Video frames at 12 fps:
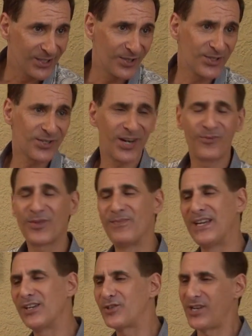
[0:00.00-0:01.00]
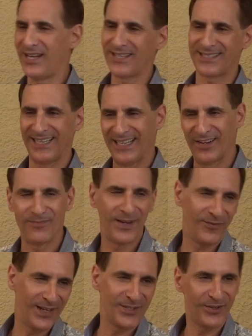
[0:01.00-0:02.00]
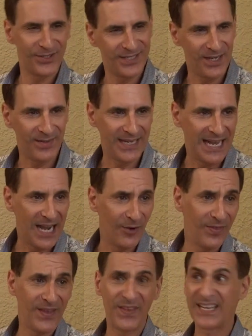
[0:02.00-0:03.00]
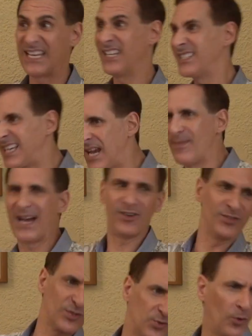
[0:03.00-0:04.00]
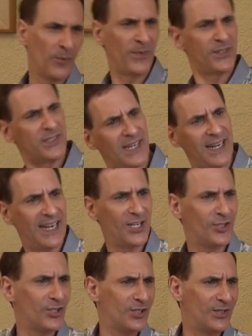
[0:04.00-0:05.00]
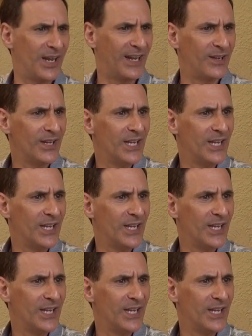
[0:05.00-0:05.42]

So it started with me and Cheetah singing If My Friends Could See Me Now, and then the kids came out and stormed the stage, and then